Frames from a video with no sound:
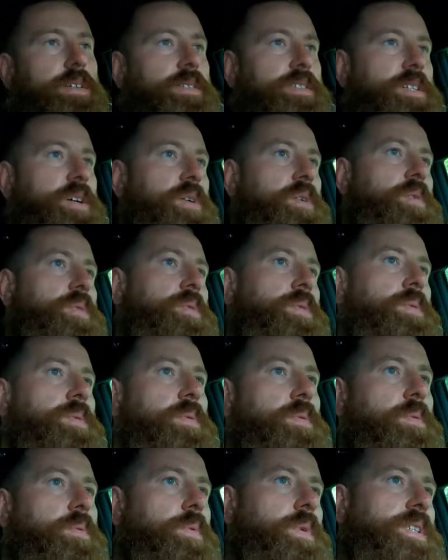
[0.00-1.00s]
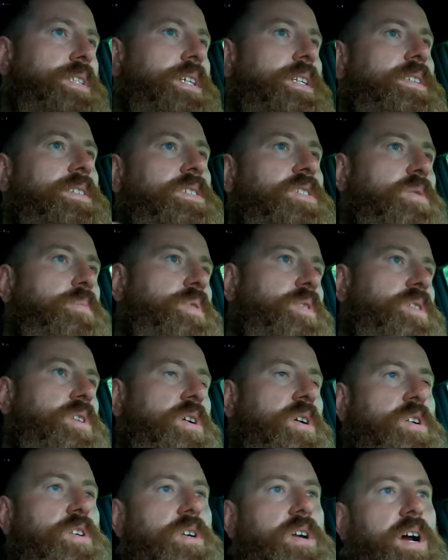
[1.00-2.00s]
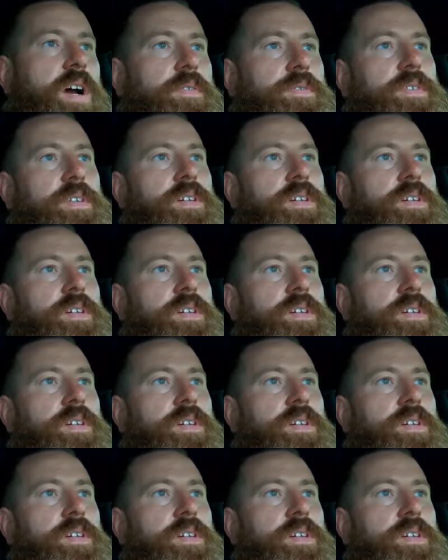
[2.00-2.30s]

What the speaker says: So we sent the supercharger off